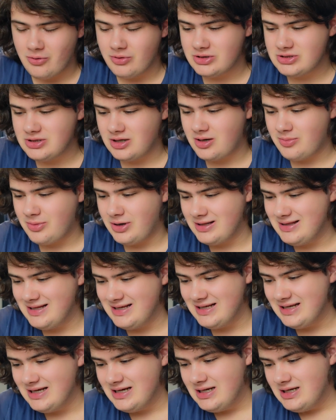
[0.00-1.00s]
I want to talk about
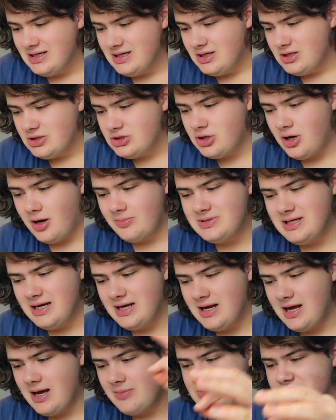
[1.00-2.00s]
the top
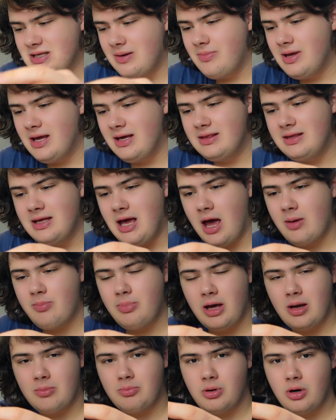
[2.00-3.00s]
10 apps that make the
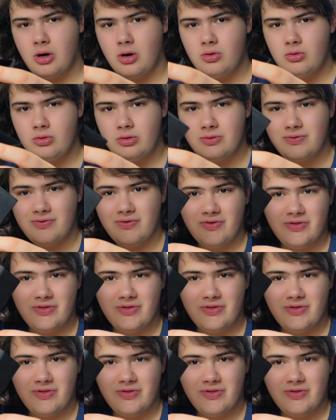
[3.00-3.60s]
iPad Pro,